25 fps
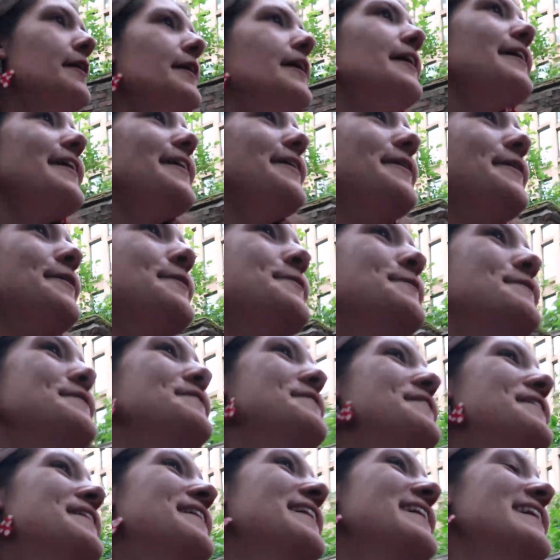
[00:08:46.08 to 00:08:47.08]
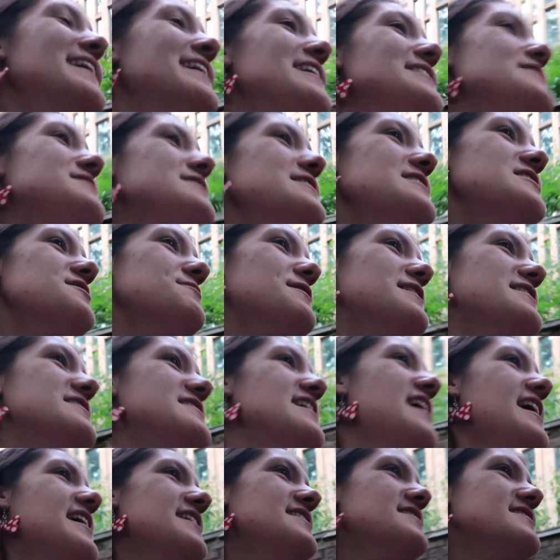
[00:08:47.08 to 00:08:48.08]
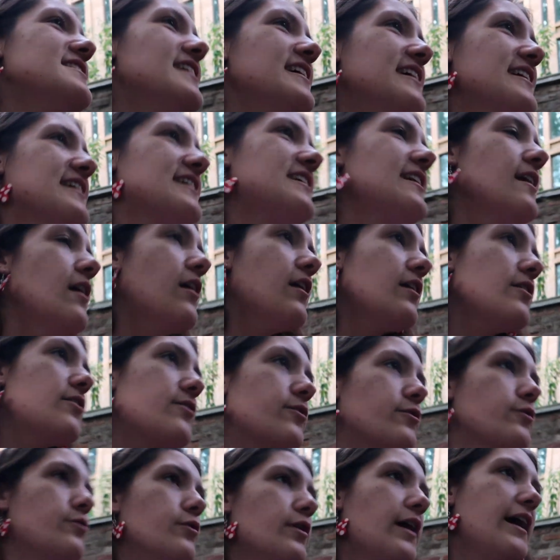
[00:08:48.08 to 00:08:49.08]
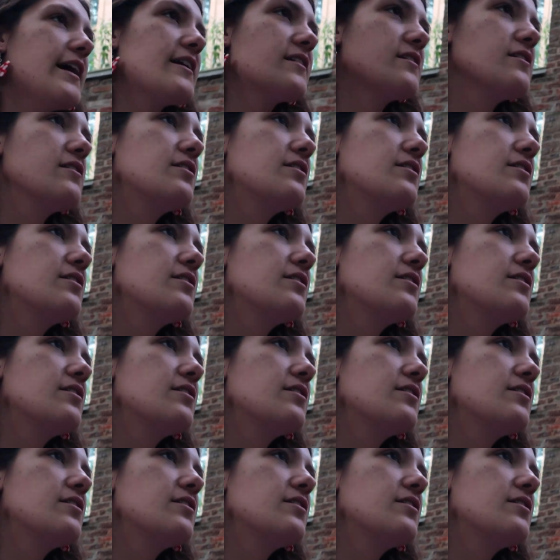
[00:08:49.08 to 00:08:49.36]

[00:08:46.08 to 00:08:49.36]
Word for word: Um, so this way says castle and